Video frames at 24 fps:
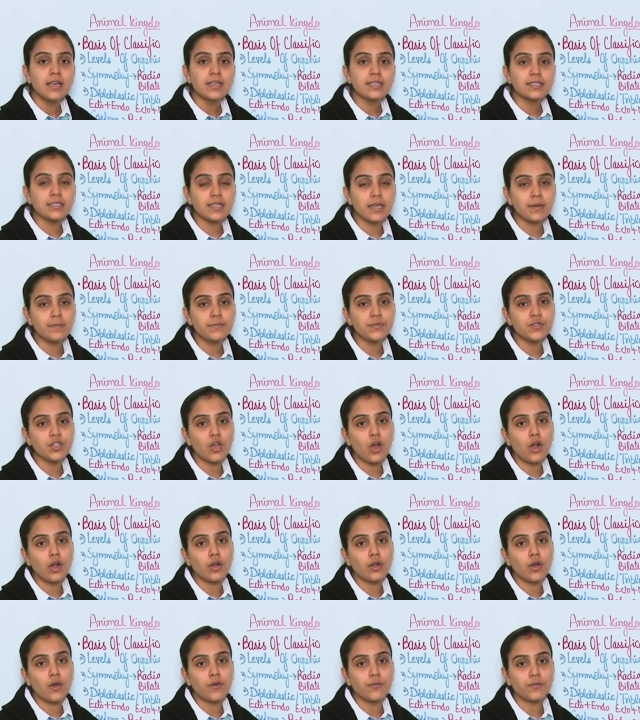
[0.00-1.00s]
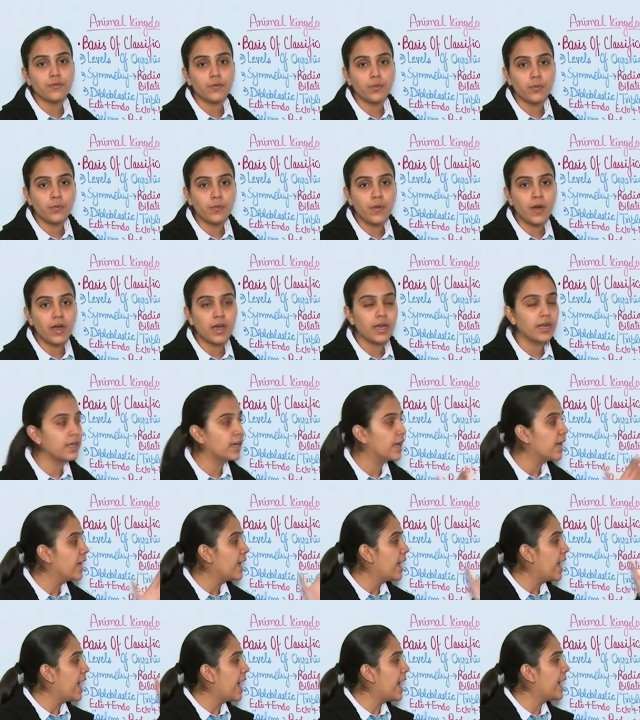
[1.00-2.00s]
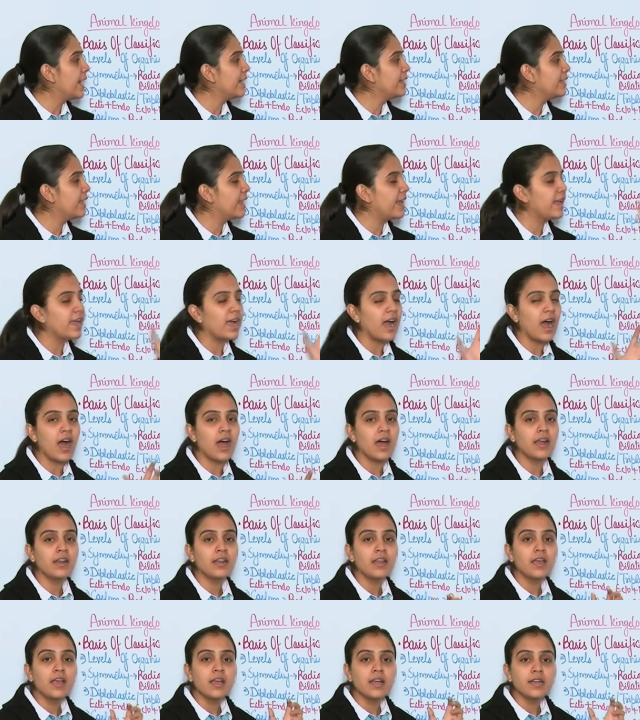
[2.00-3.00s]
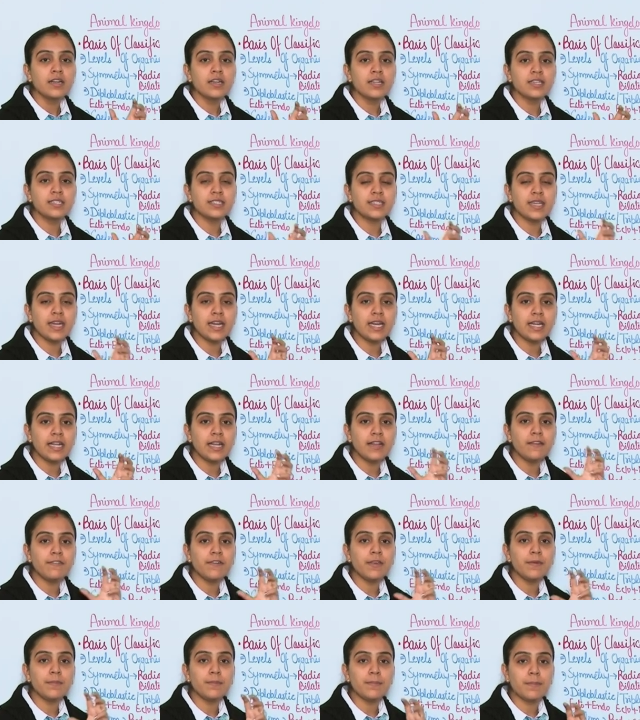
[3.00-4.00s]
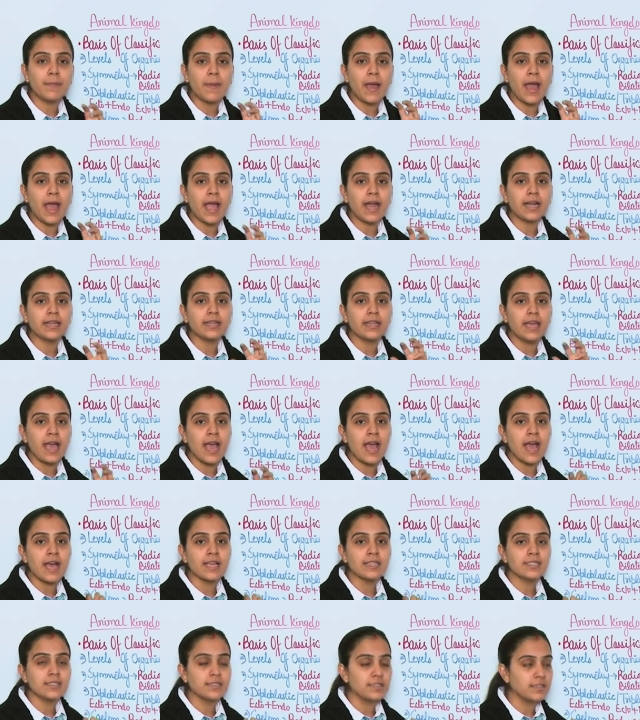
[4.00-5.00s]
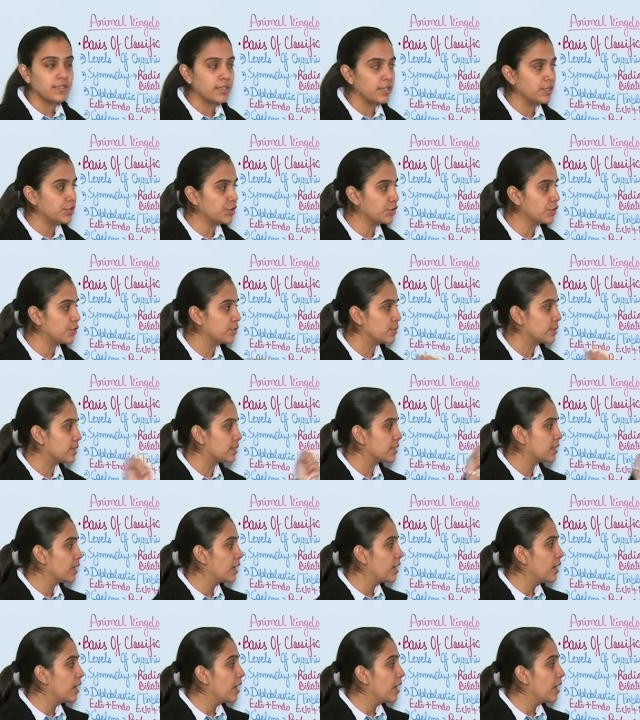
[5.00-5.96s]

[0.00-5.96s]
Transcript: some sort of work and they are distinctly packed as tissues.